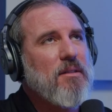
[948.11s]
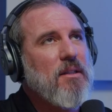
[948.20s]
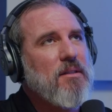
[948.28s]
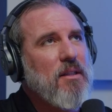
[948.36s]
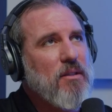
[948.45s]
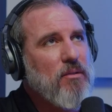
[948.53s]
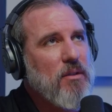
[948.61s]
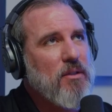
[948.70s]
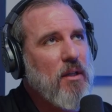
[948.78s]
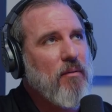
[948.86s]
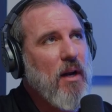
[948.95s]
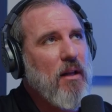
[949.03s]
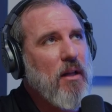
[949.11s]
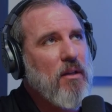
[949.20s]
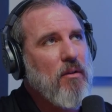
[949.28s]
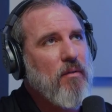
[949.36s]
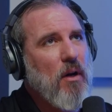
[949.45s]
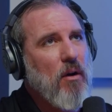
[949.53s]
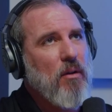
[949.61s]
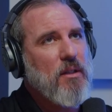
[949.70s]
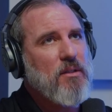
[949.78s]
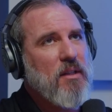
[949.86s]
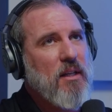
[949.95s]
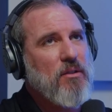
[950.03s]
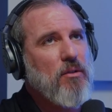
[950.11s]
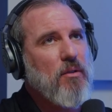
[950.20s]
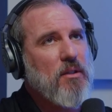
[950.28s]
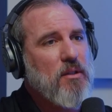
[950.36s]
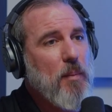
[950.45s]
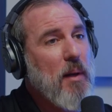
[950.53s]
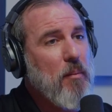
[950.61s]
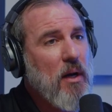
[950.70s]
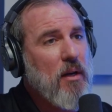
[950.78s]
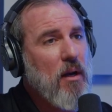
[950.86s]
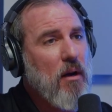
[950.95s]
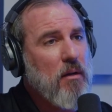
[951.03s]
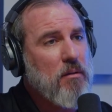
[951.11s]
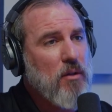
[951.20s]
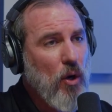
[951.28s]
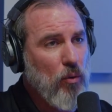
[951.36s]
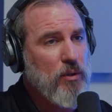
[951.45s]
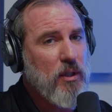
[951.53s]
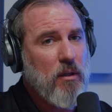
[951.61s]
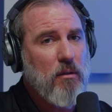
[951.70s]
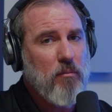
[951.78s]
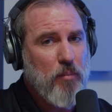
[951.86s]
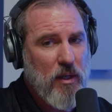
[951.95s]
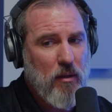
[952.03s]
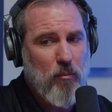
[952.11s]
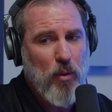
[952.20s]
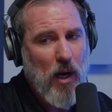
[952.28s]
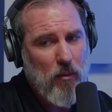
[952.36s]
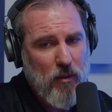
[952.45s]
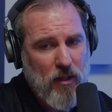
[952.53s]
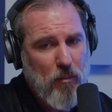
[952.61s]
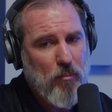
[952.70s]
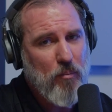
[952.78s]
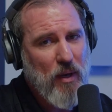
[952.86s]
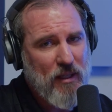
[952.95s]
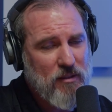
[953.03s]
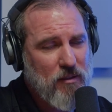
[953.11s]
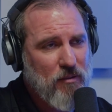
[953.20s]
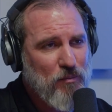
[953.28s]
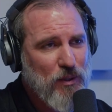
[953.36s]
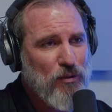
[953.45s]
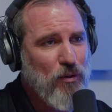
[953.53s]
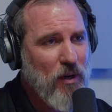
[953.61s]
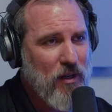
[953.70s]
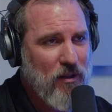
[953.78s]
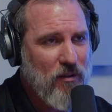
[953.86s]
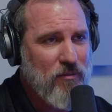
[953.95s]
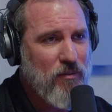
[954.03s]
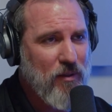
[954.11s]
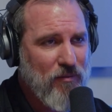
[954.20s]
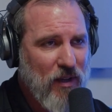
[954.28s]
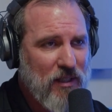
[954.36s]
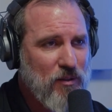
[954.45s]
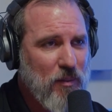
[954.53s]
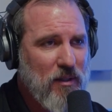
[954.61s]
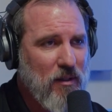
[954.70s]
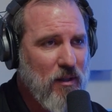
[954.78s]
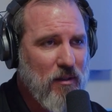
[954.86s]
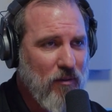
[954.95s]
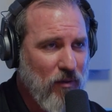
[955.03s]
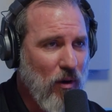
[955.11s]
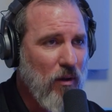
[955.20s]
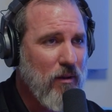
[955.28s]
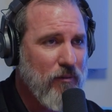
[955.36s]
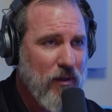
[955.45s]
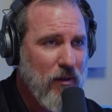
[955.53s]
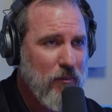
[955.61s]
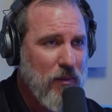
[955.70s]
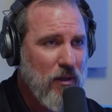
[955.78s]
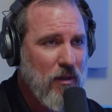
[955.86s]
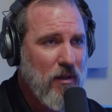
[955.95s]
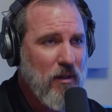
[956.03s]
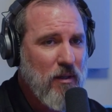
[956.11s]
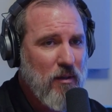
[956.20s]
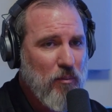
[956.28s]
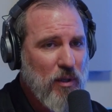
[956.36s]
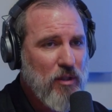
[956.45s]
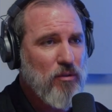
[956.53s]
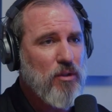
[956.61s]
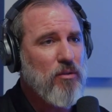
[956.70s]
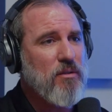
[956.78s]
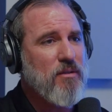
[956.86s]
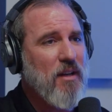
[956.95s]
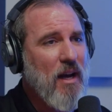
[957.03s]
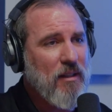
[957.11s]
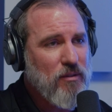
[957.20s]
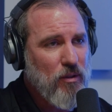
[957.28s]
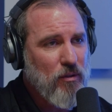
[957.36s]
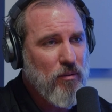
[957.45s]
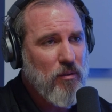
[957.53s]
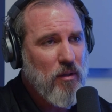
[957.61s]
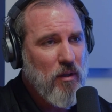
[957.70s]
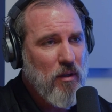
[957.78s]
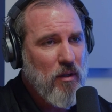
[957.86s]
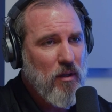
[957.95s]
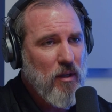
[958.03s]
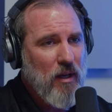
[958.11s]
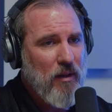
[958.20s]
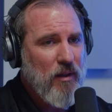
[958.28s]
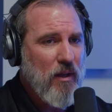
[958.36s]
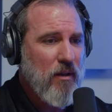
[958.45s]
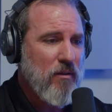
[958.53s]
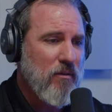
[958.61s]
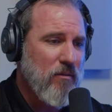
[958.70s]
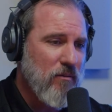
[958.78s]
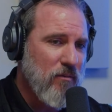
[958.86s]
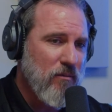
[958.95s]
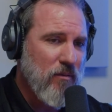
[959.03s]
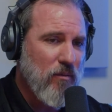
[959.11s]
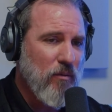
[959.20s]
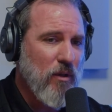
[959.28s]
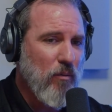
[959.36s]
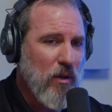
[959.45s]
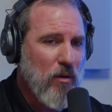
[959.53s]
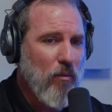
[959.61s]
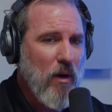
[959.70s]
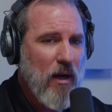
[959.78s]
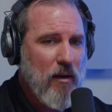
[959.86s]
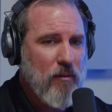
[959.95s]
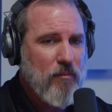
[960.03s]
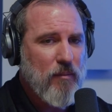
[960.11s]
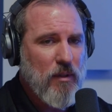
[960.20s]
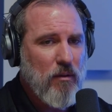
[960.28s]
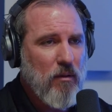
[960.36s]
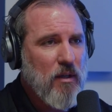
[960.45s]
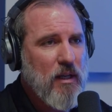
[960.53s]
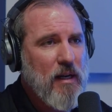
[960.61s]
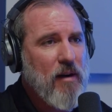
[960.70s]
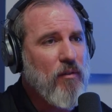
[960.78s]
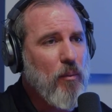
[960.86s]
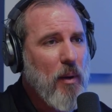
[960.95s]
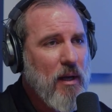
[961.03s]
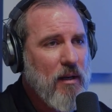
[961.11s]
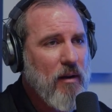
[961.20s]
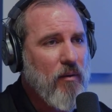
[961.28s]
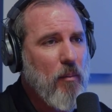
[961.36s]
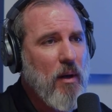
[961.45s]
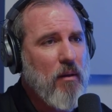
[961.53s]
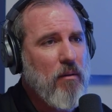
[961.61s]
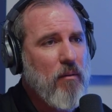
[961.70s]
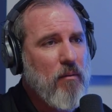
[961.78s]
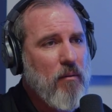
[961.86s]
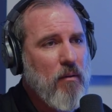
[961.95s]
It's just interesting, right? Like you've got all these things you can spend money on, coaching being probably the best return on your investment of all of them, but you choose not to. And then you wonder why you're looking at every penny every month.